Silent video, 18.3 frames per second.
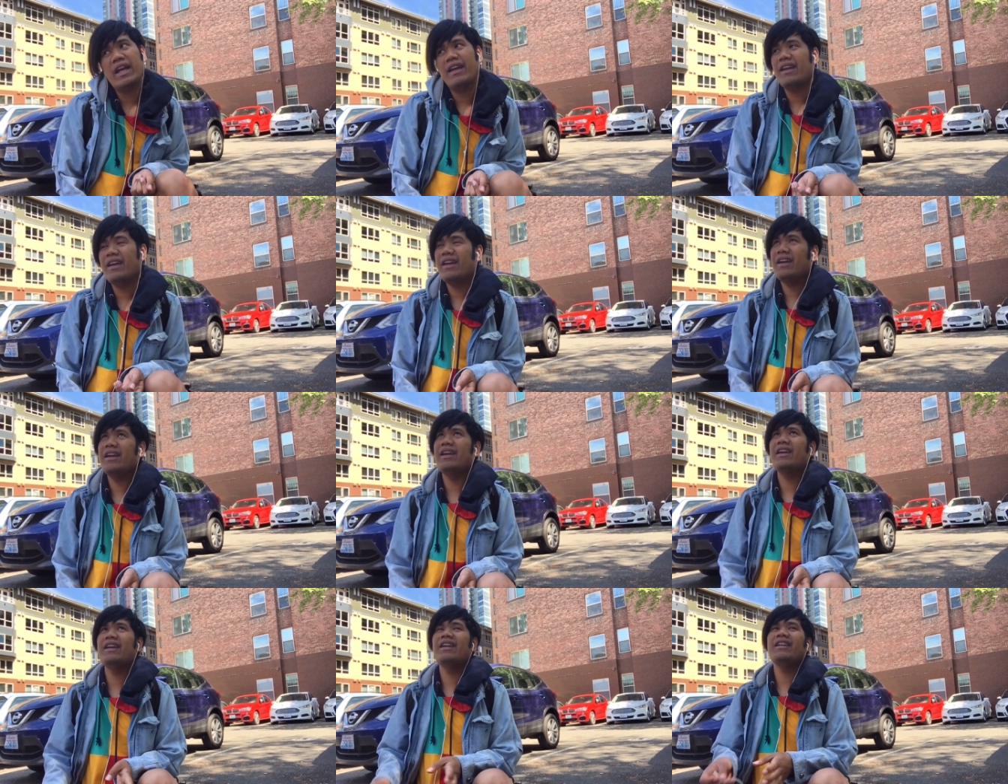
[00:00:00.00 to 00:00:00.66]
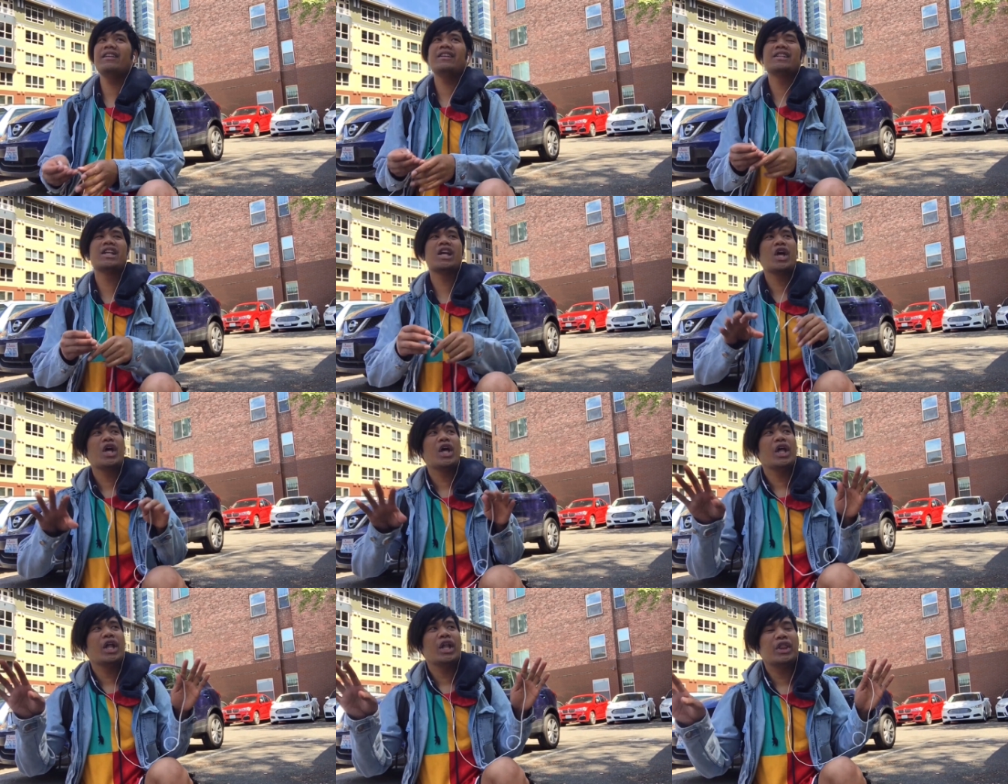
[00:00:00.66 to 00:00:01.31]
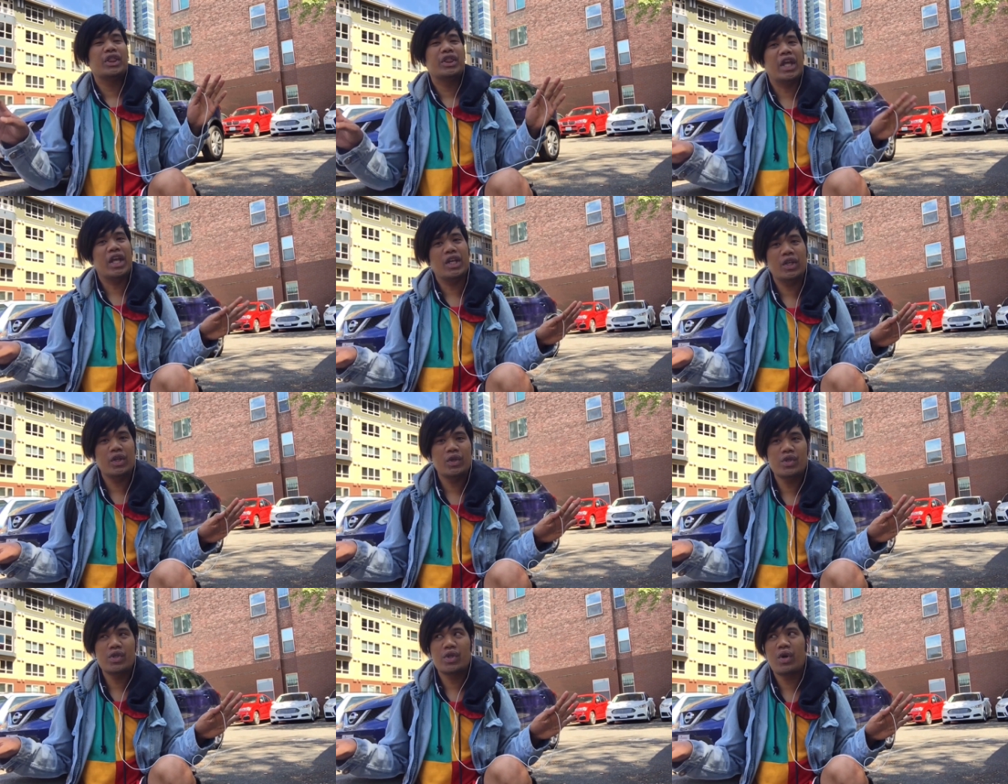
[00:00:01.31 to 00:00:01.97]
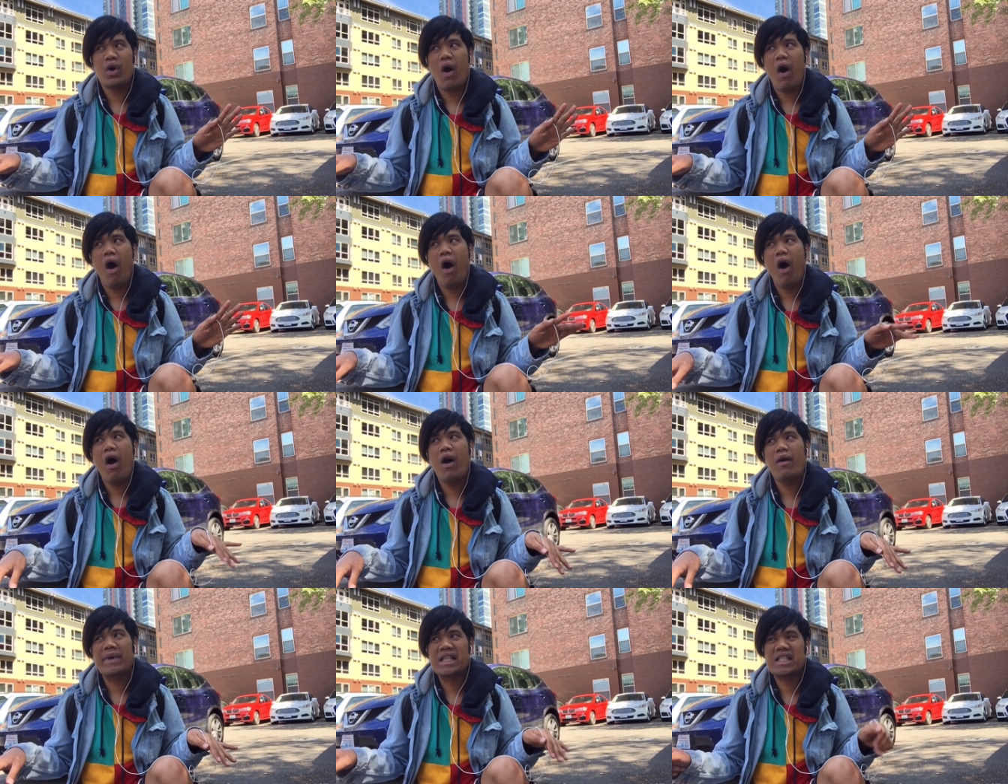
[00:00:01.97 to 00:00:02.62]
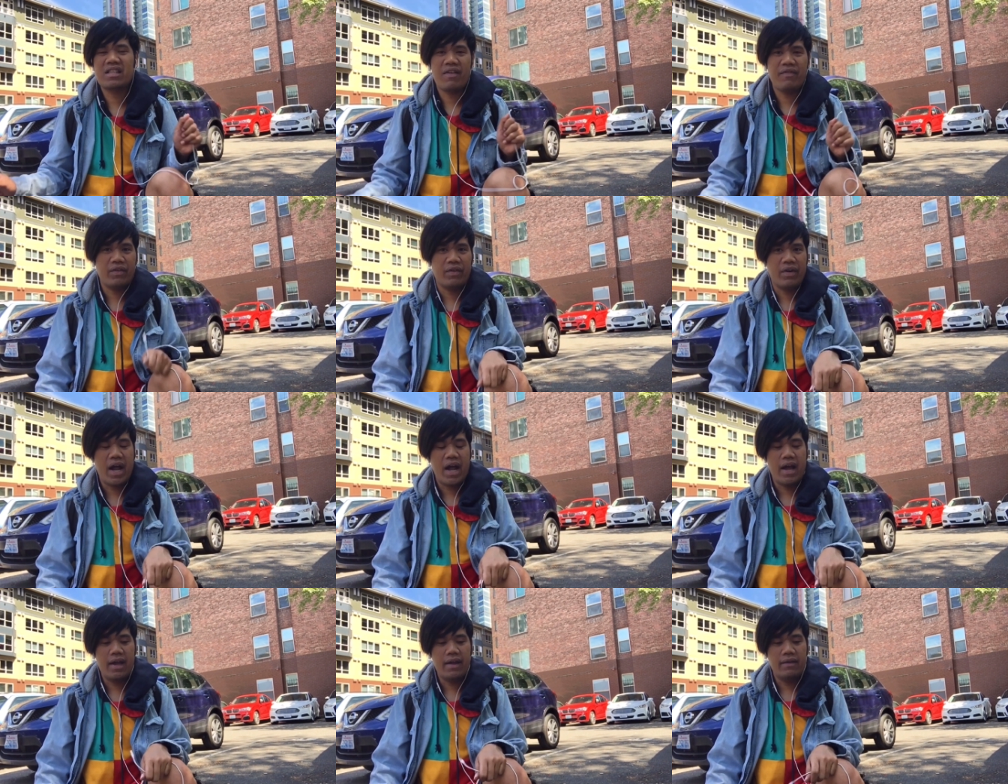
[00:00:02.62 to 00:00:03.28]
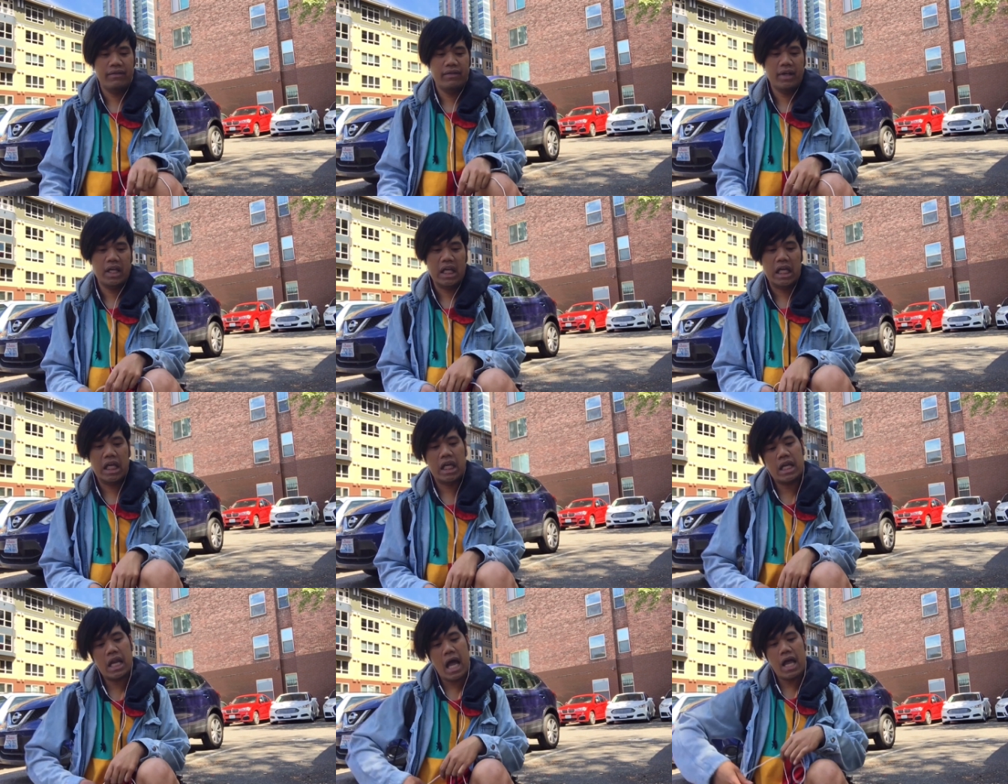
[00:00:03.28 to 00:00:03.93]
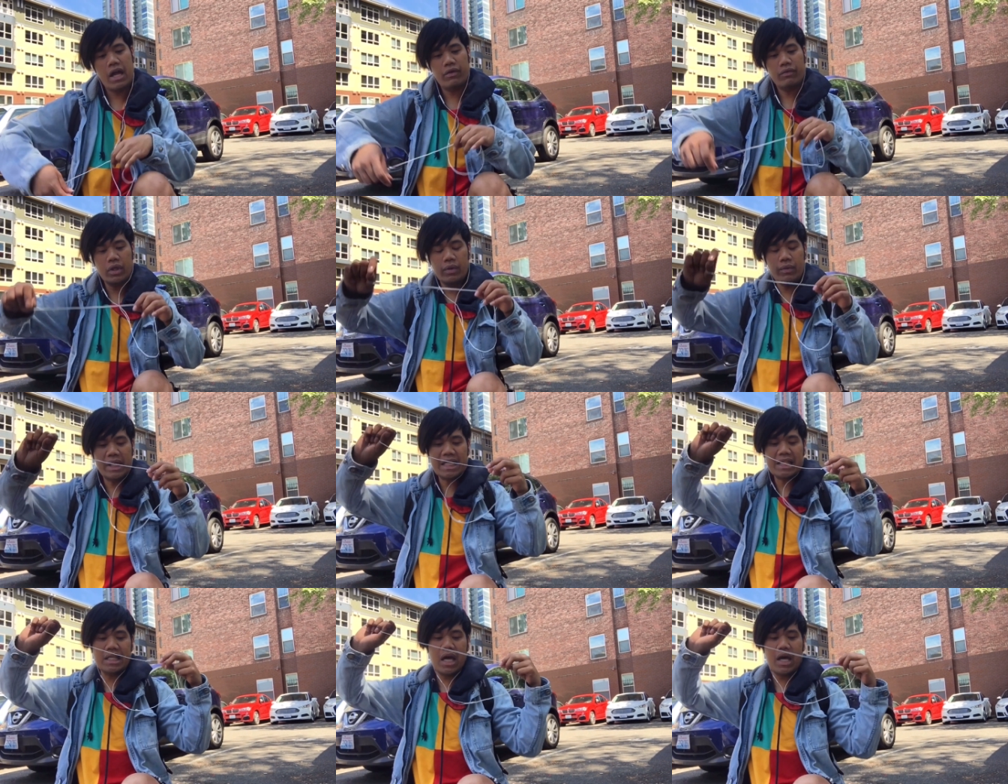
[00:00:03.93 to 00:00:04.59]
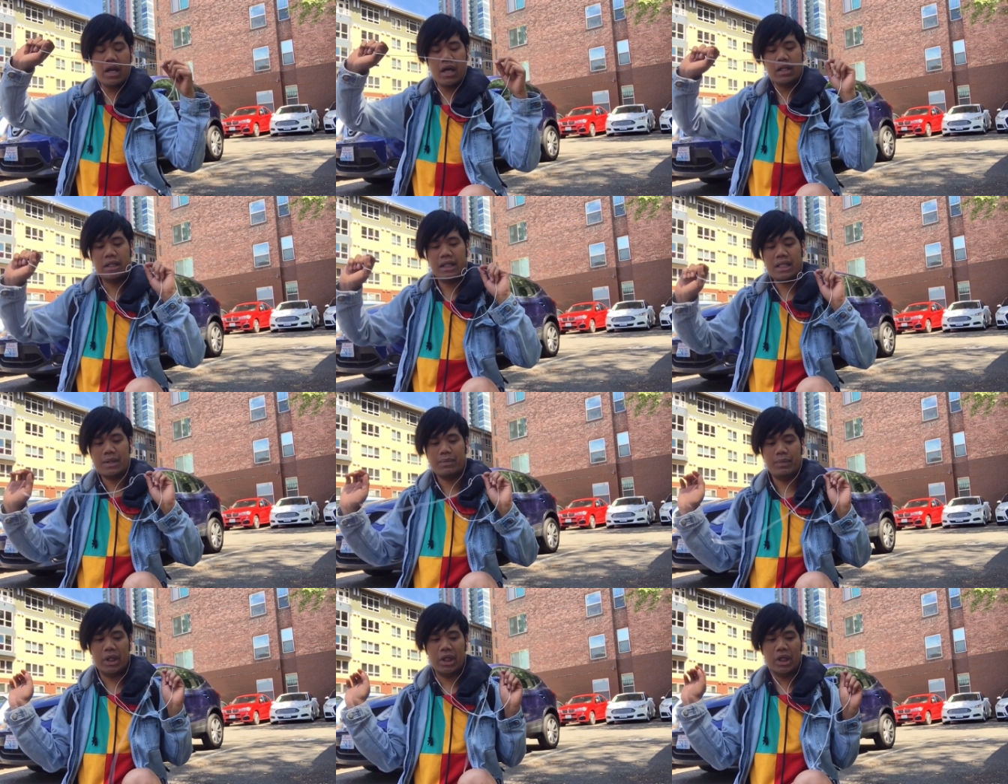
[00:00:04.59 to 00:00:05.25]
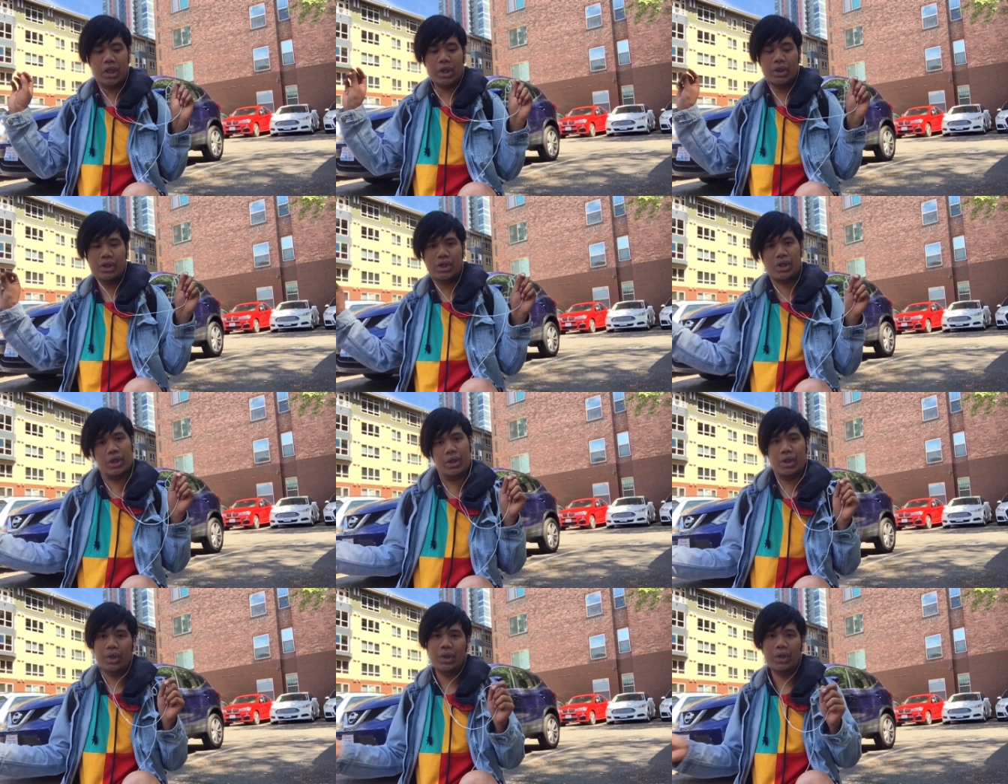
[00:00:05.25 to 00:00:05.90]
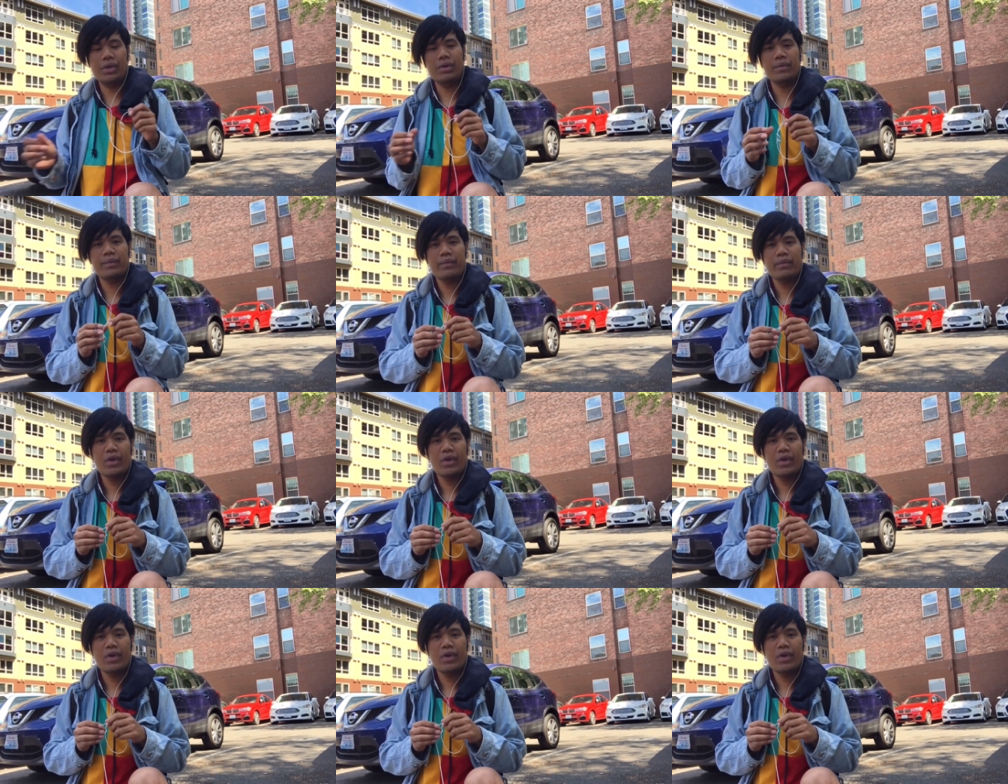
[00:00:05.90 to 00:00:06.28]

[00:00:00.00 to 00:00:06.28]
and thank you to all my subscribe and I really want to shout out this video to